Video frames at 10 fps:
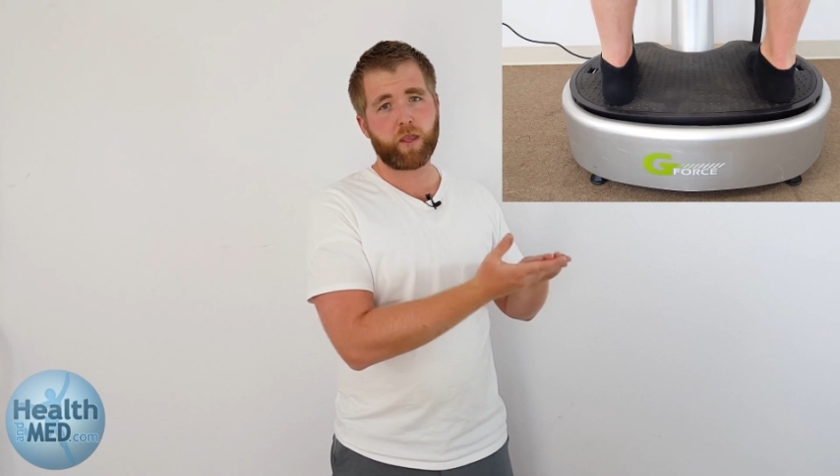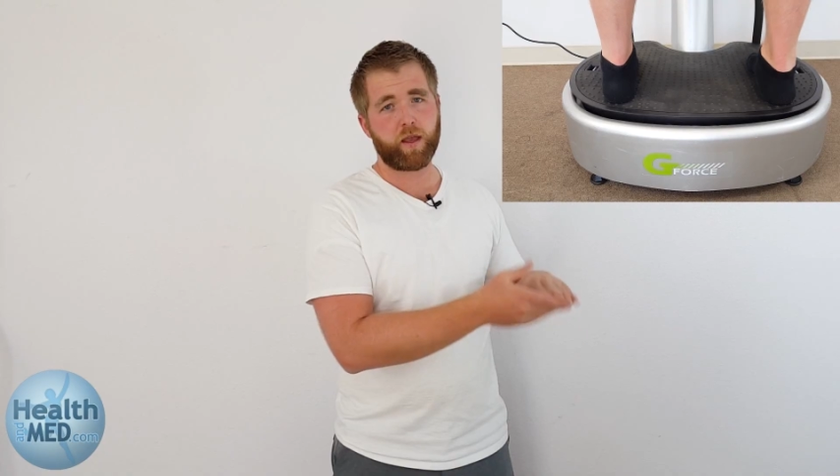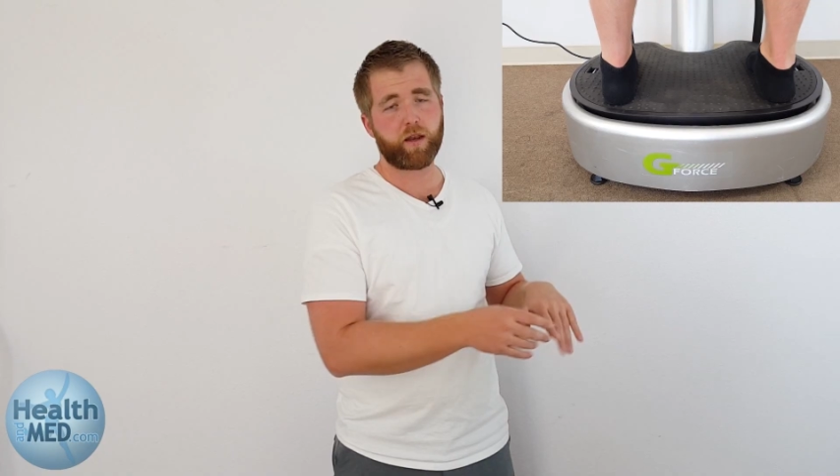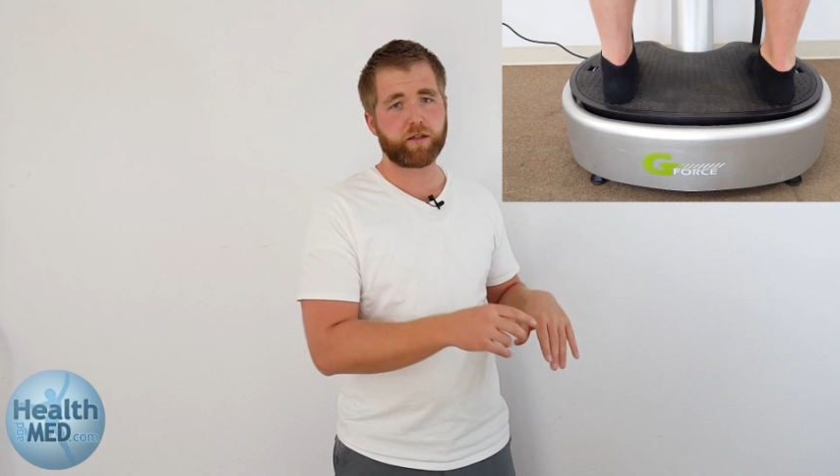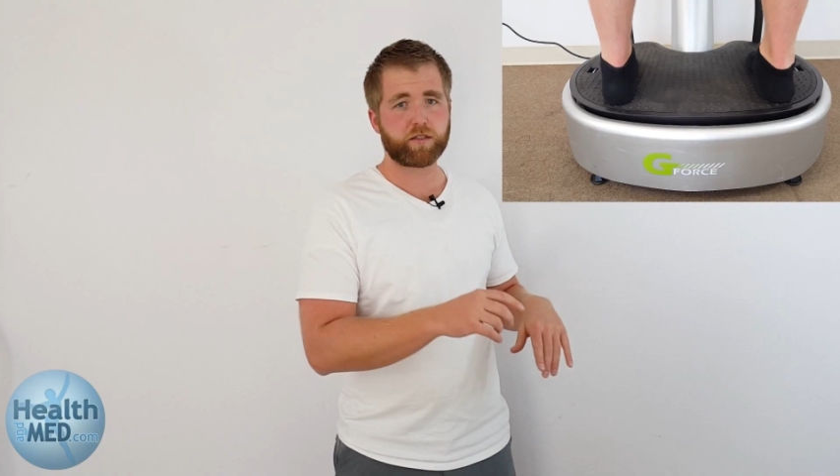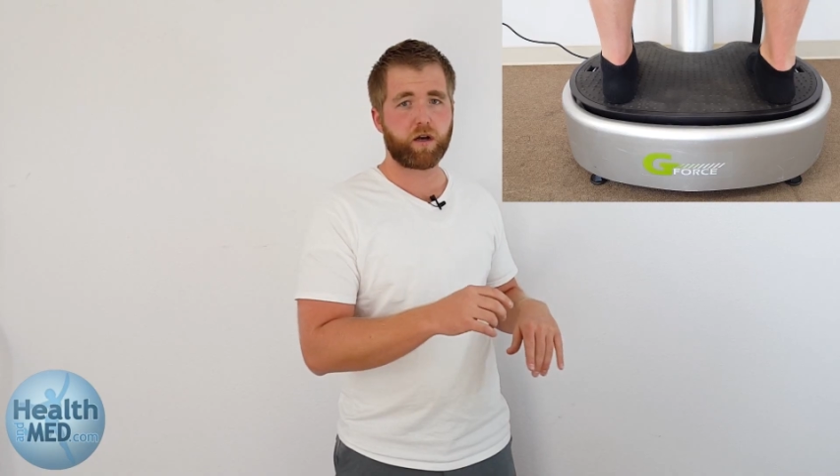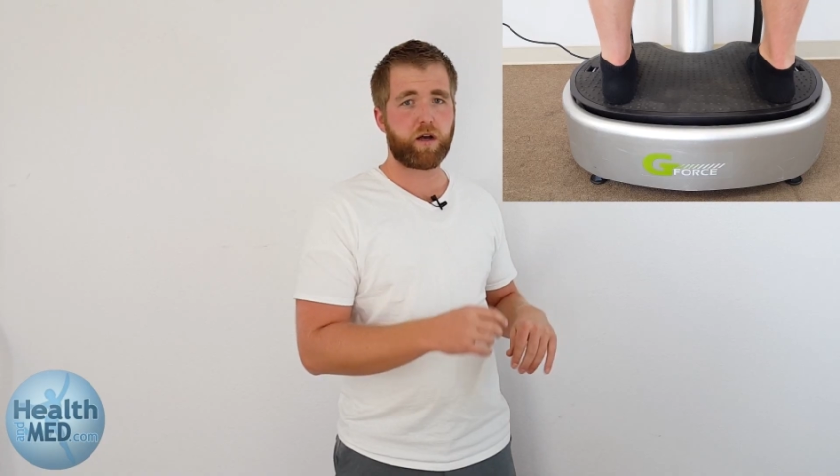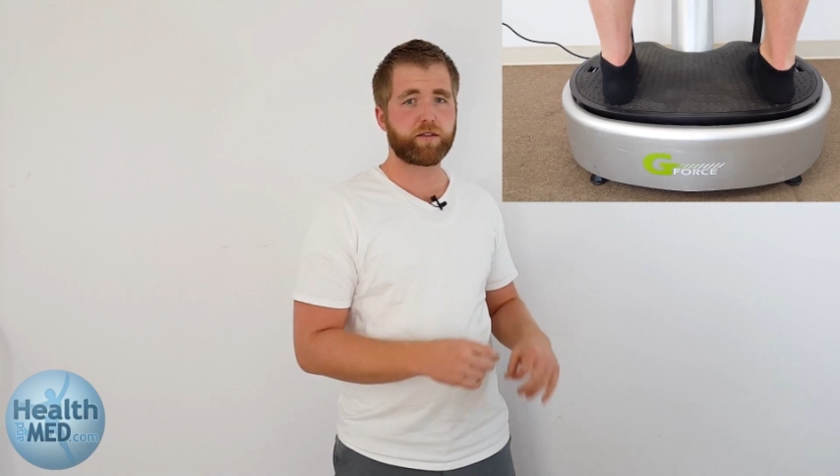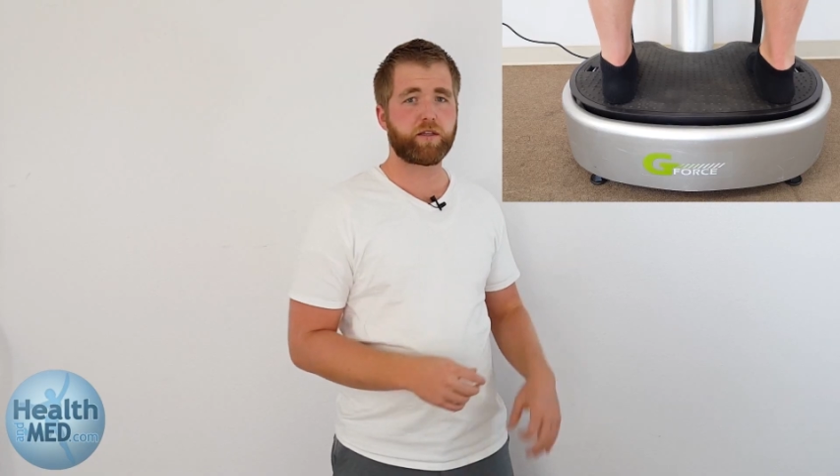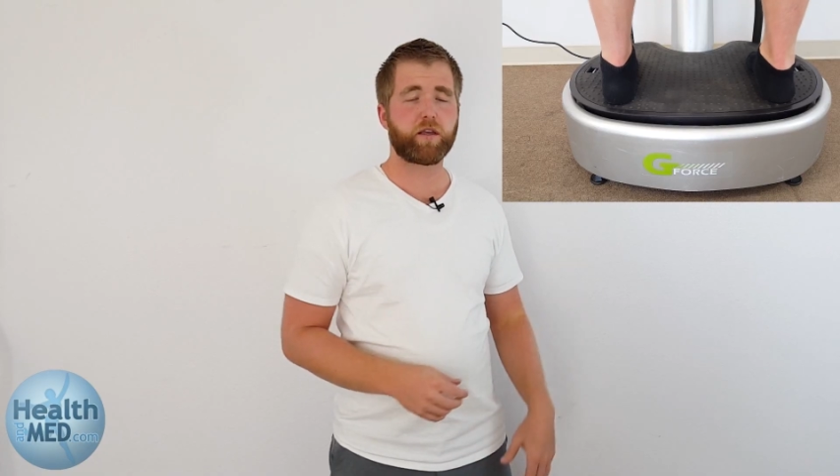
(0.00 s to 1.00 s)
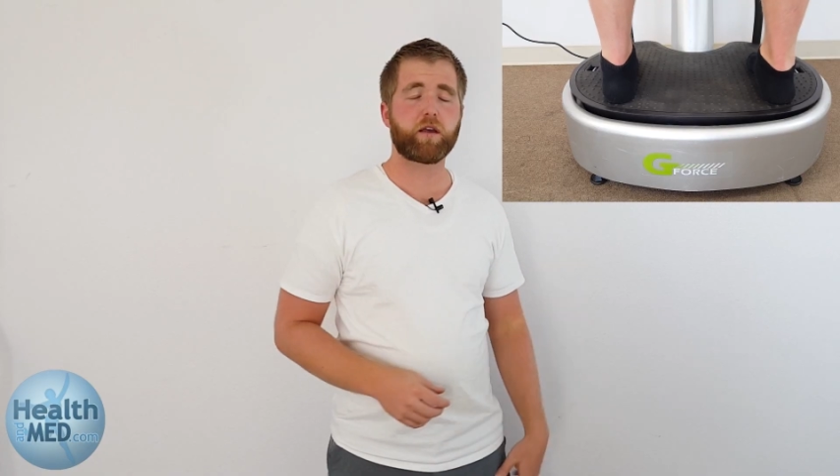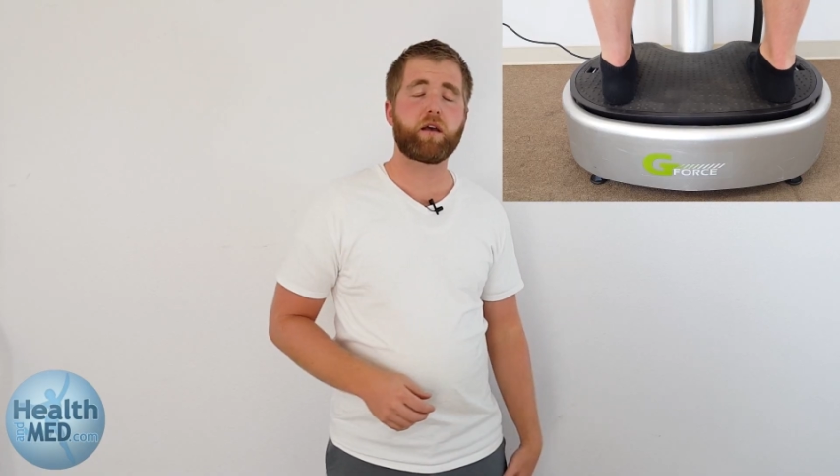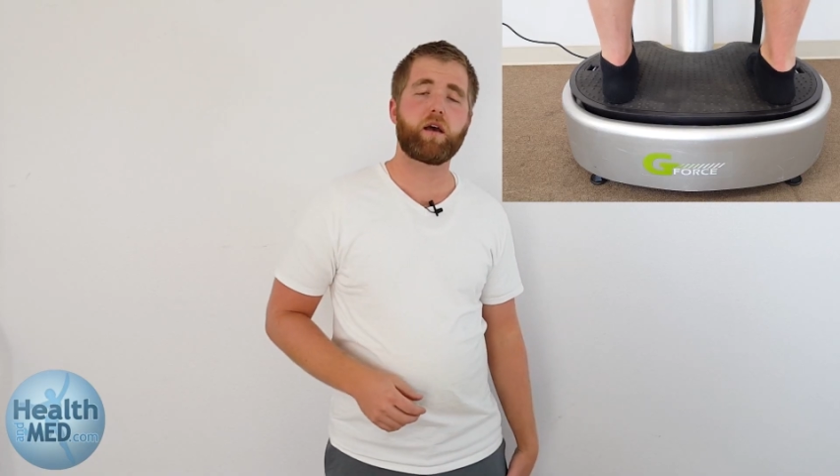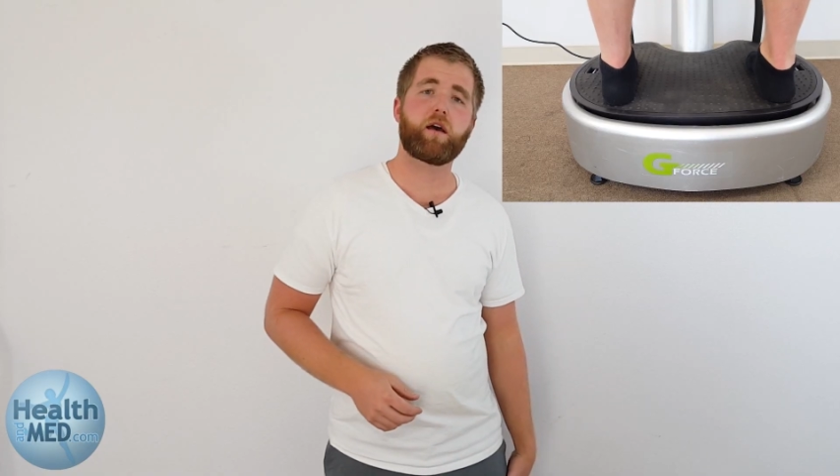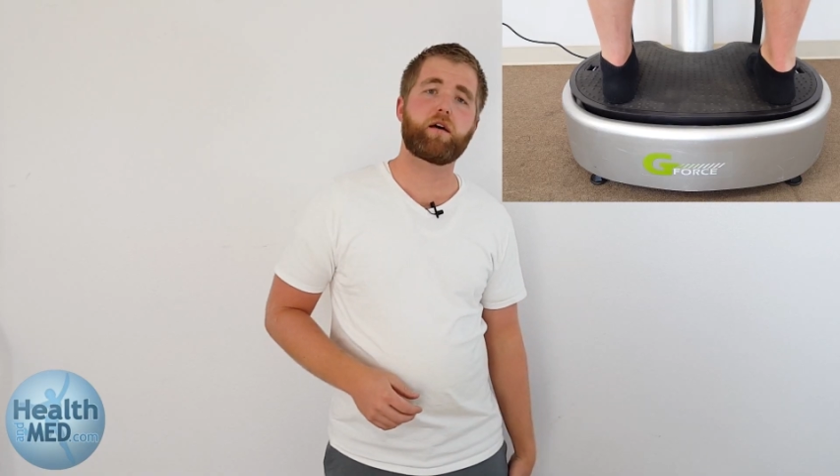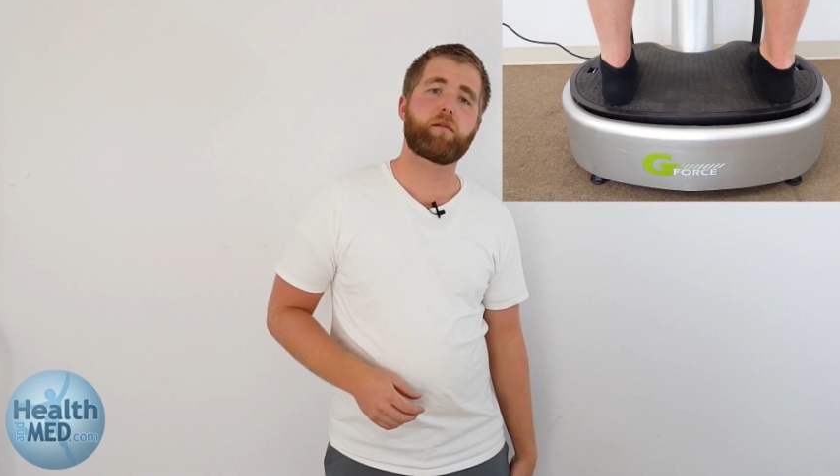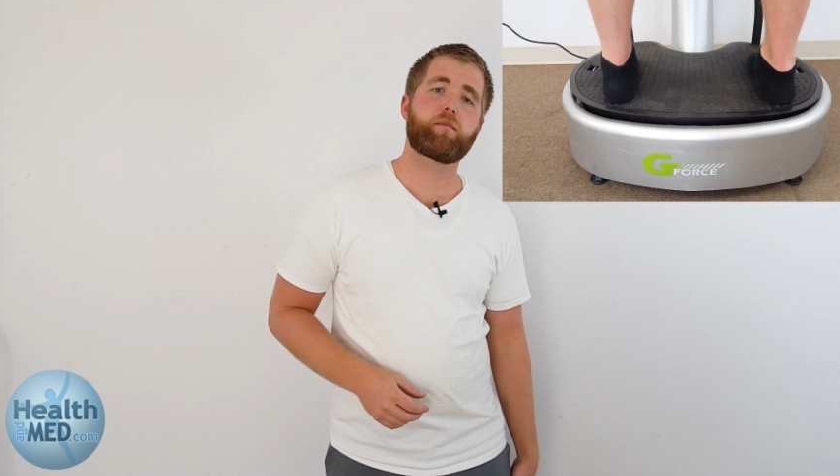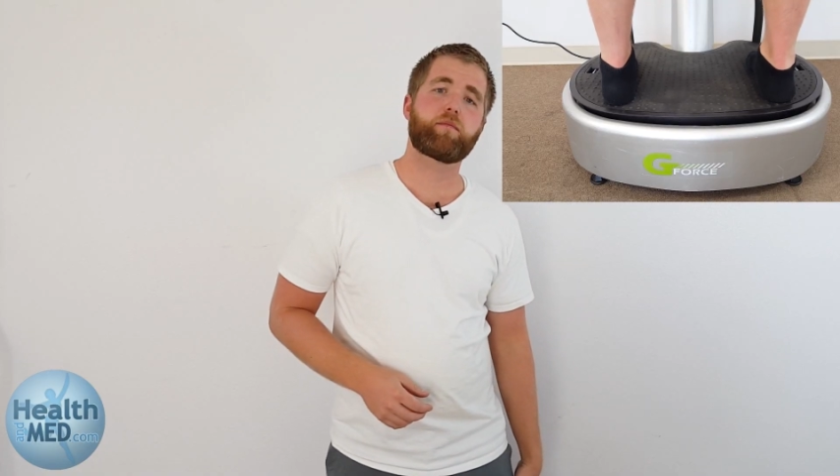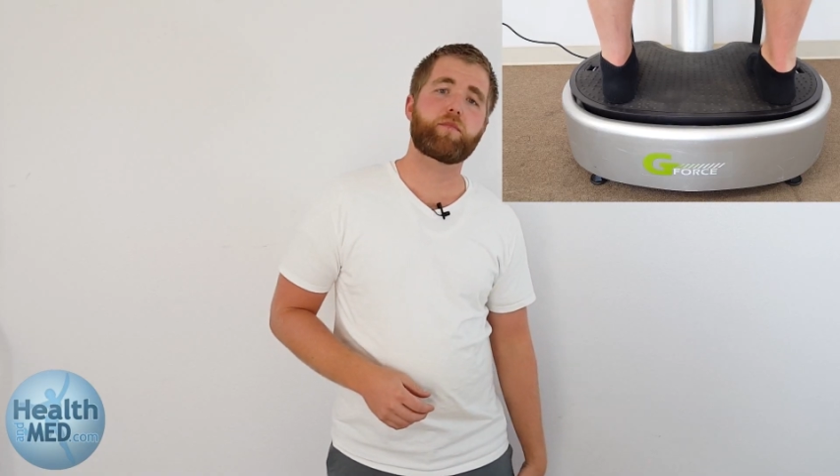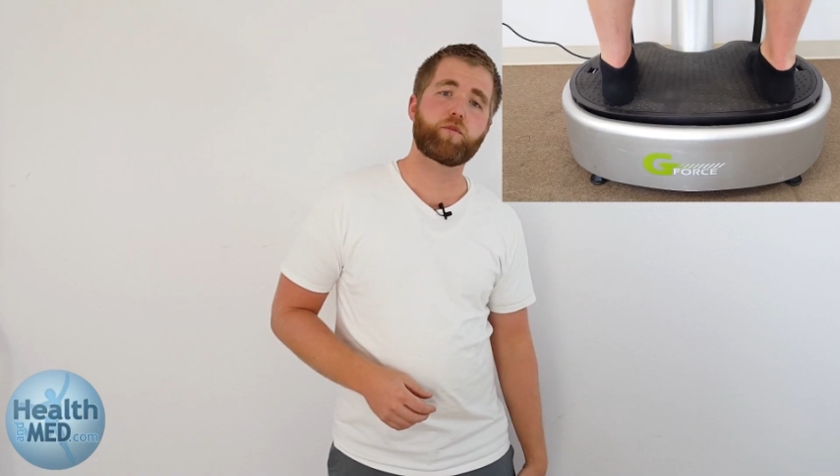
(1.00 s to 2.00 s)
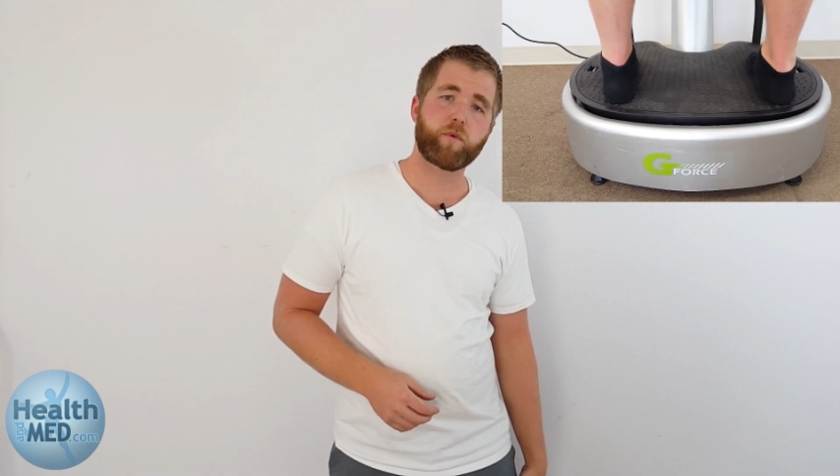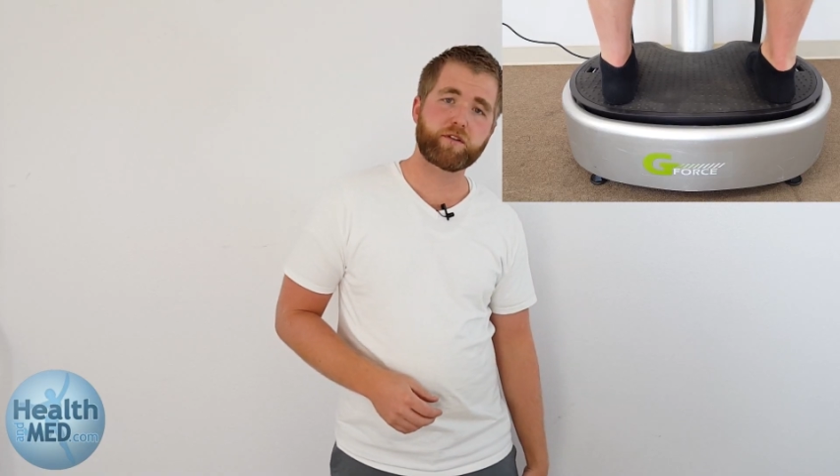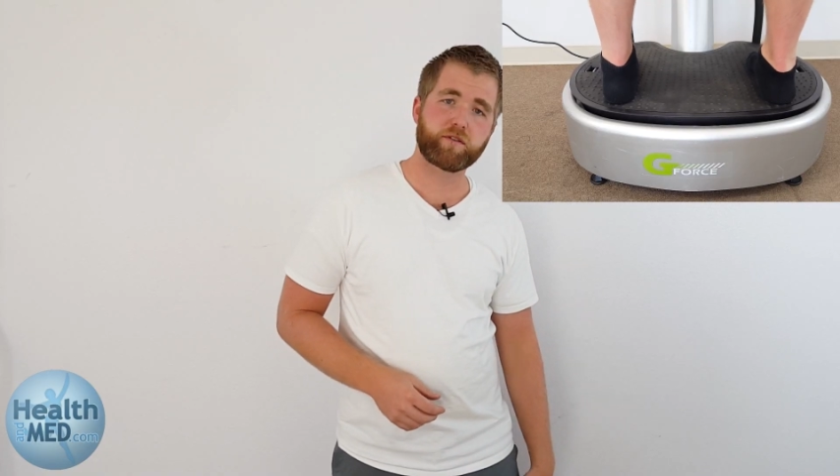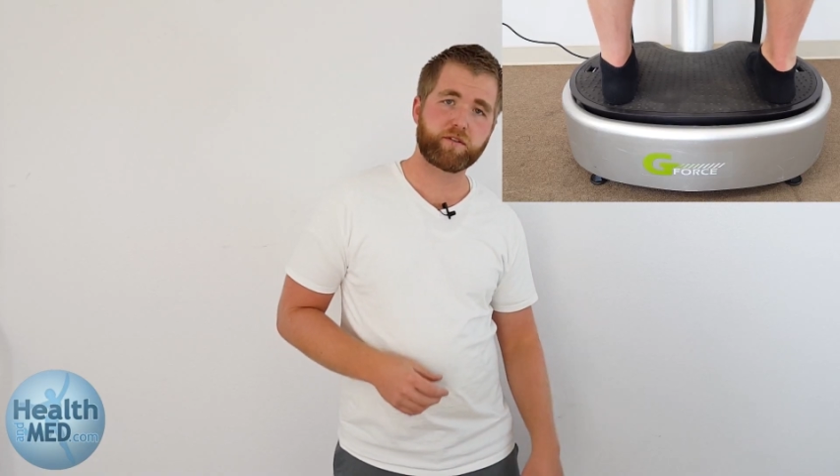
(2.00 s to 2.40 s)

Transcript: and it's causing your muscles